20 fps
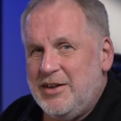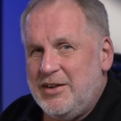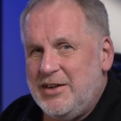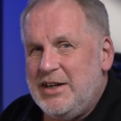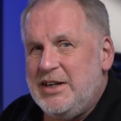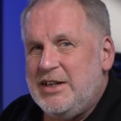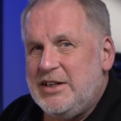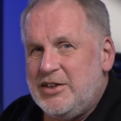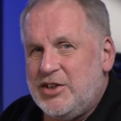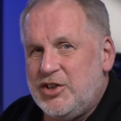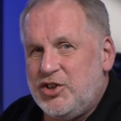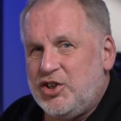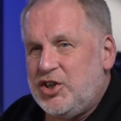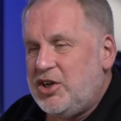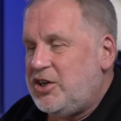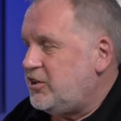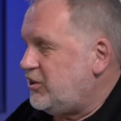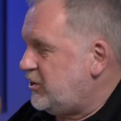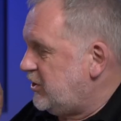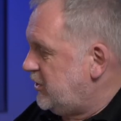needing to
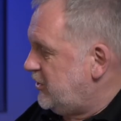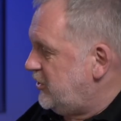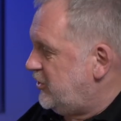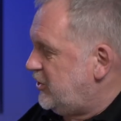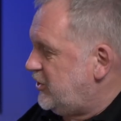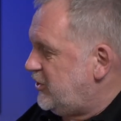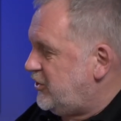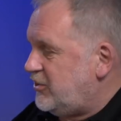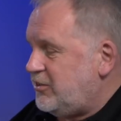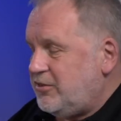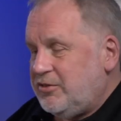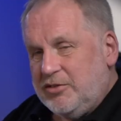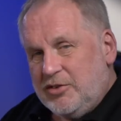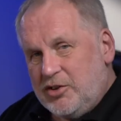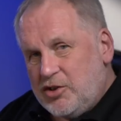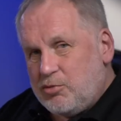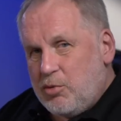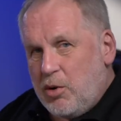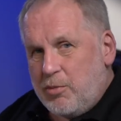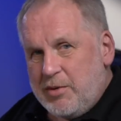charge it and just
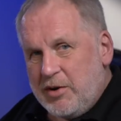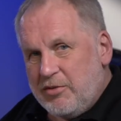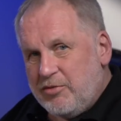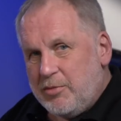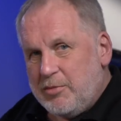swap it